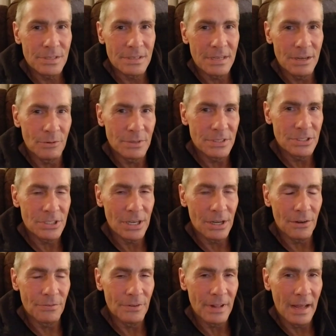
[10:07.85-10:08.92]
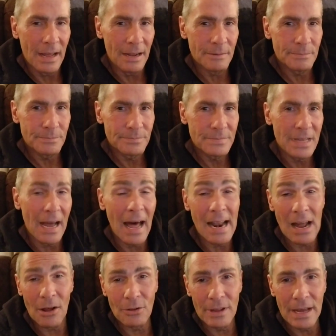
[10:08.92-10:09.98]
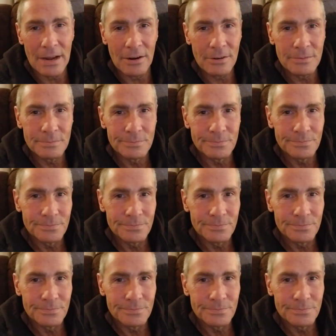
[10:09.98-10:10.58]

and he went to jail for that. Got out later.